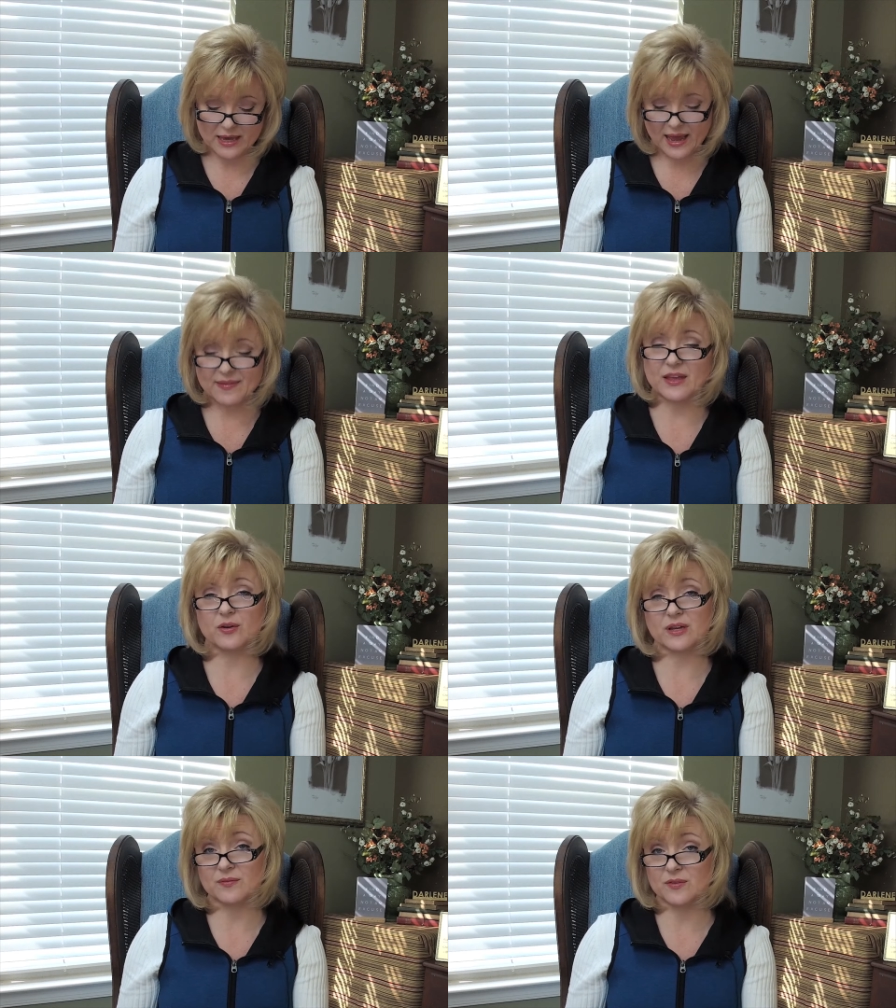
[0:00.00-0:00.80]
And then
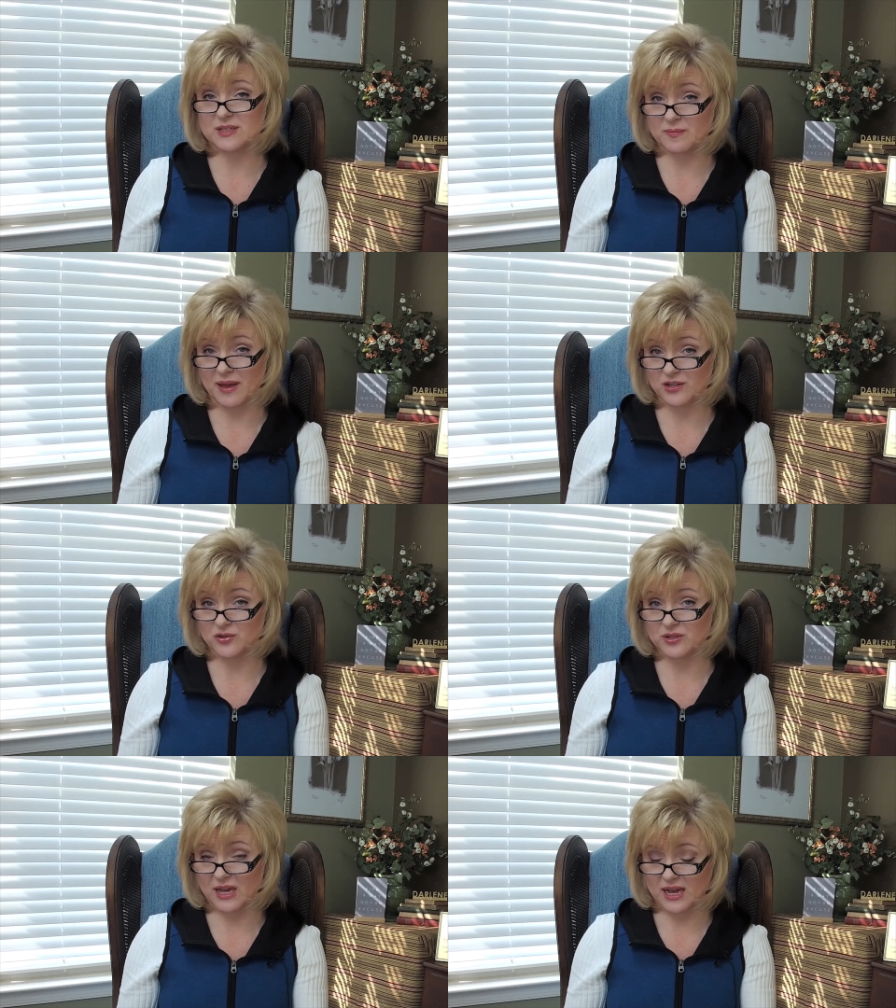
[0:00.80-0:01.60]
he'll give you some
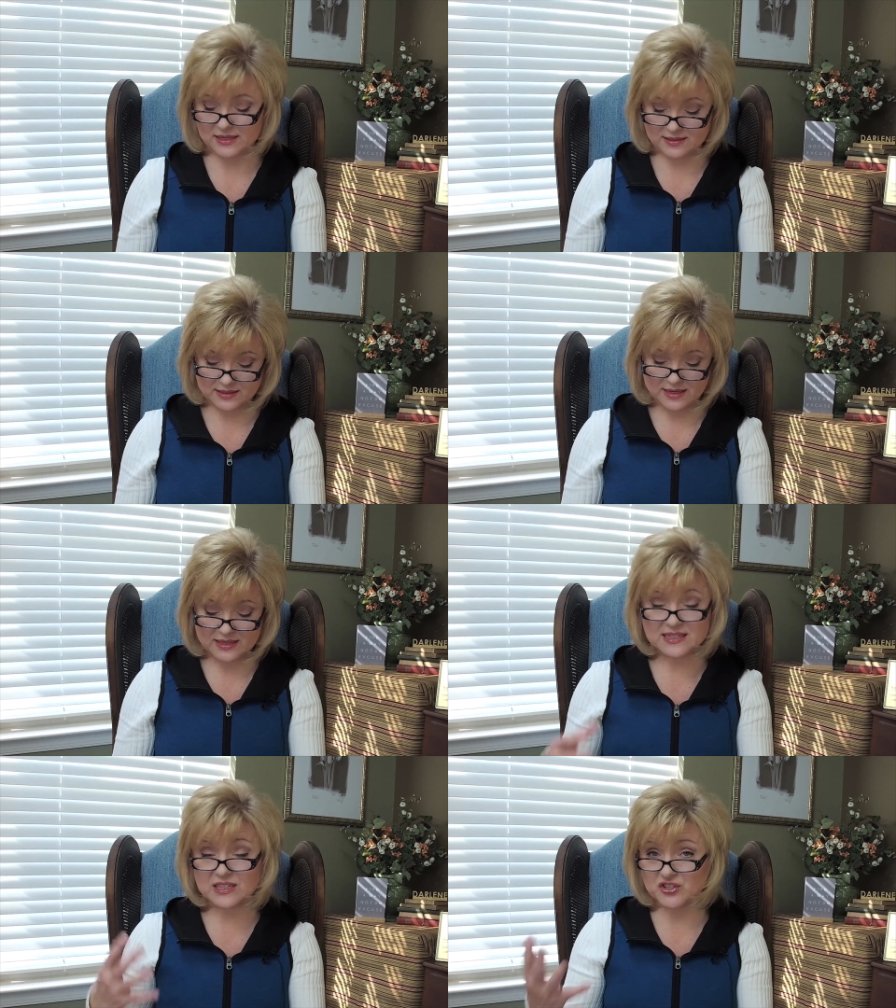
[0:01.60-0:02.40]
exercise
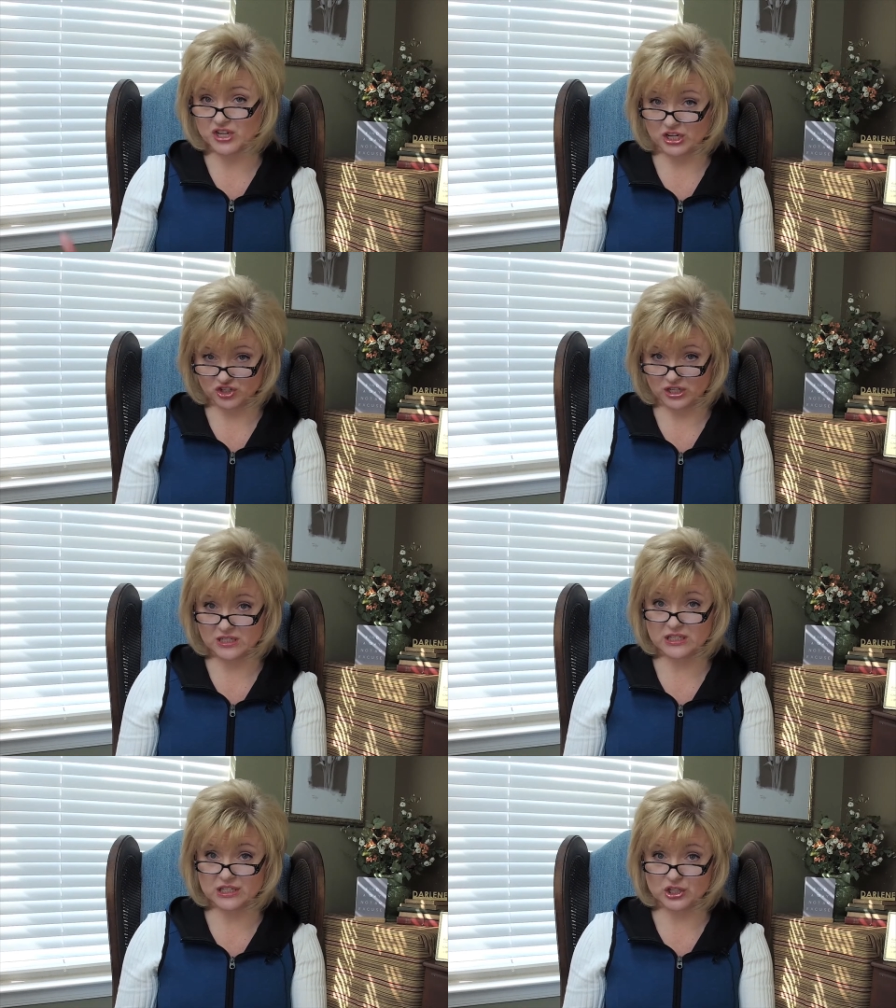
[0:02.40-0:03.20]

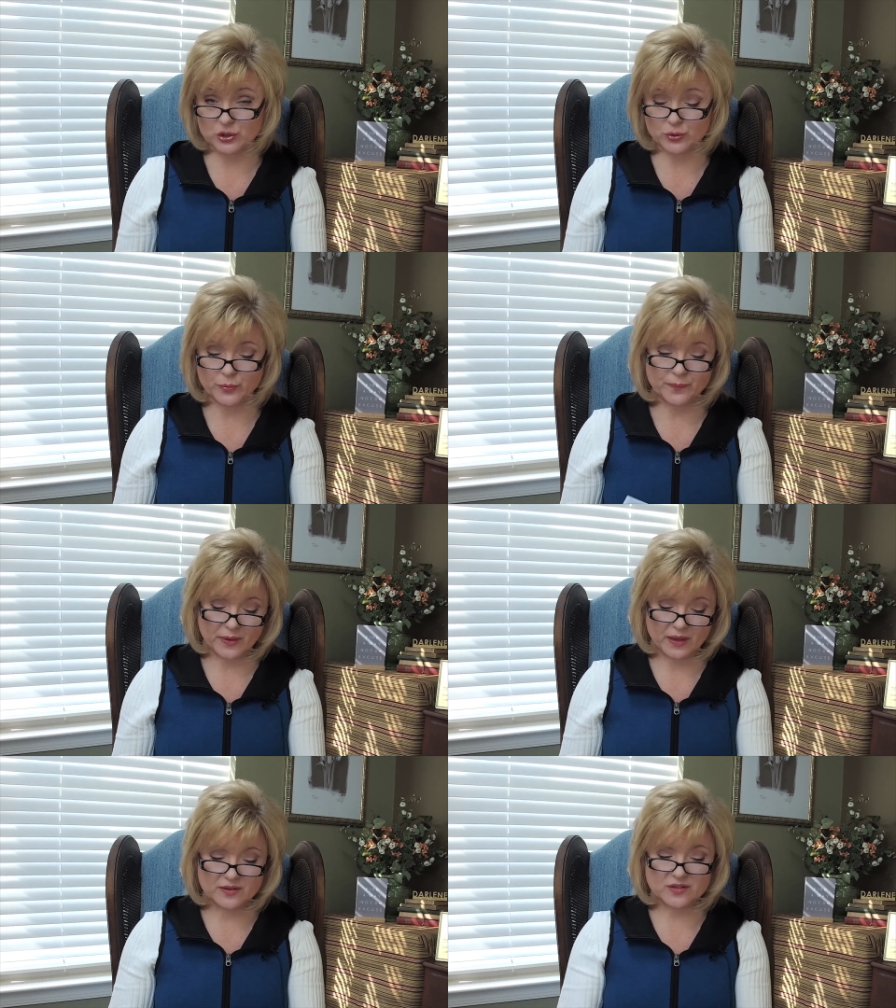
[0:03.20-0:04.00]
suggestions to do.
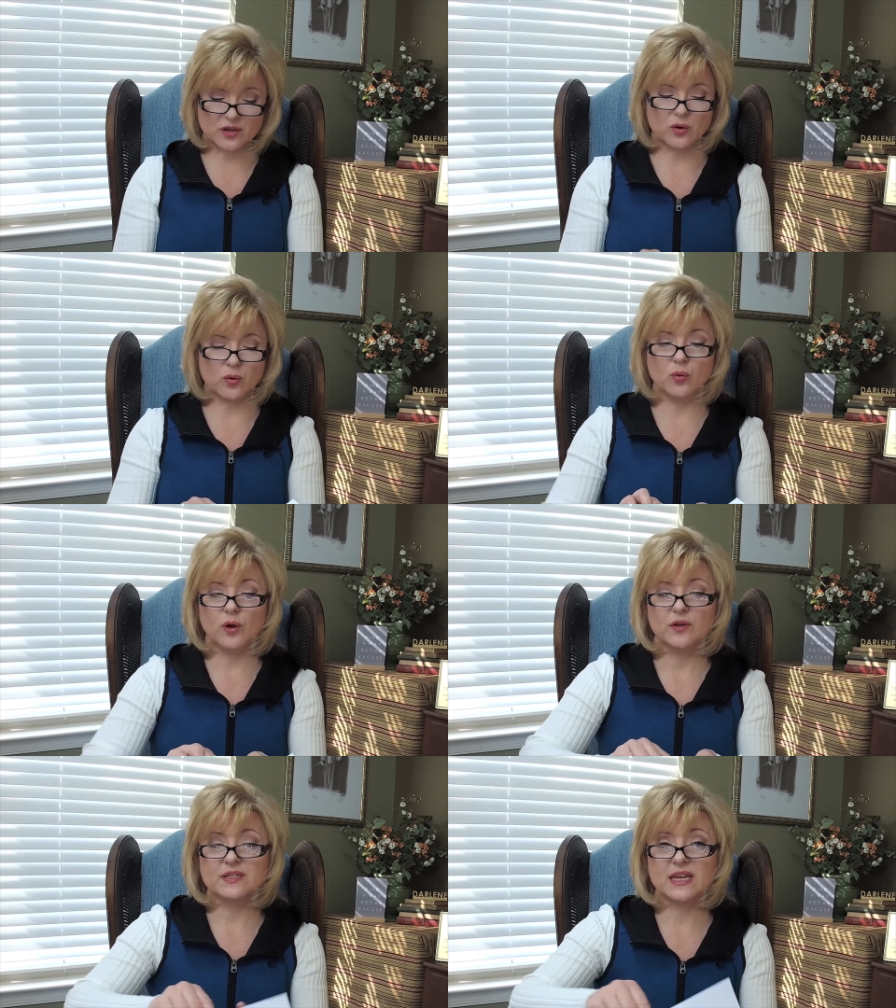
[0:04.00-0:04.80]
So
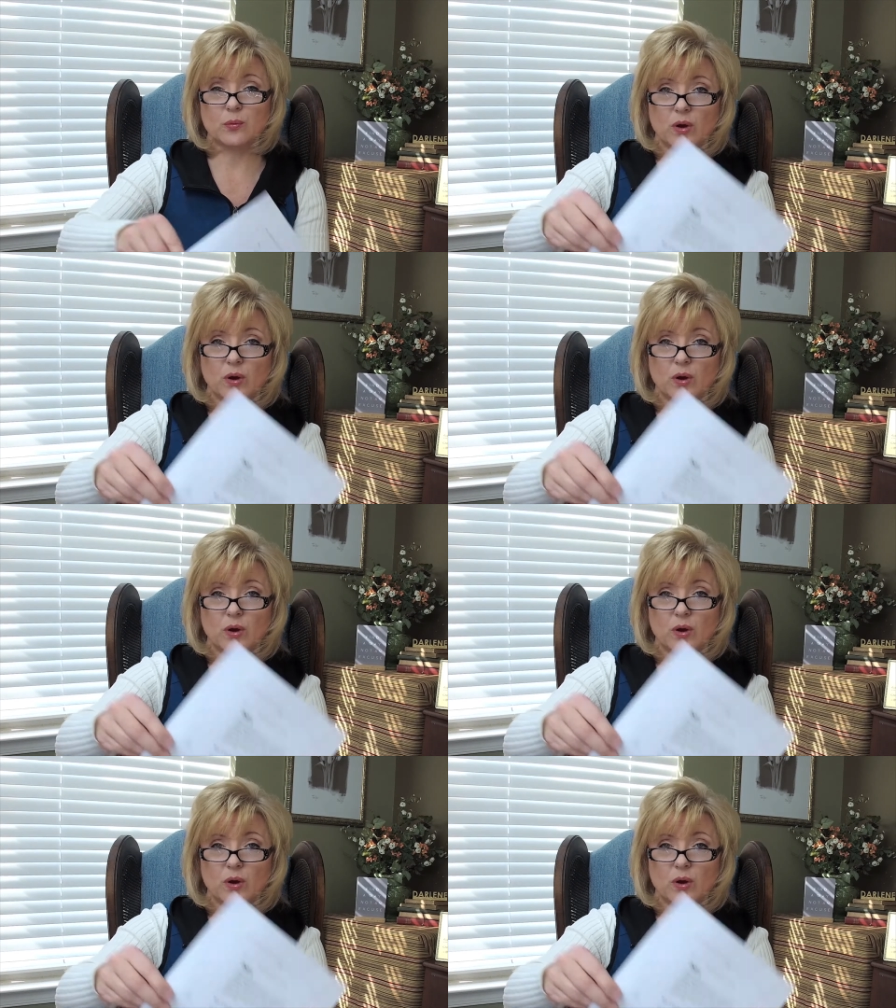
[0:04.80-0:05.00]
day